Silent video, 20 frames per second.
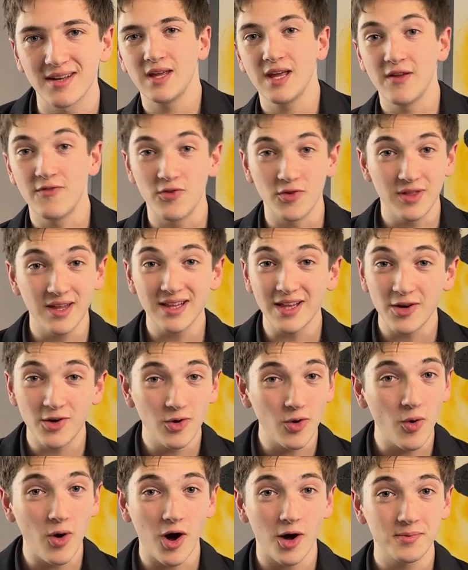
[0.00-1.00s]
If you think that
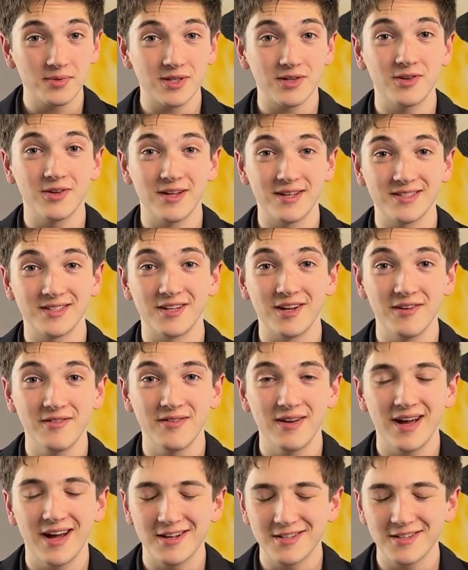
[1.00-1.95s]
no obstacle is enough,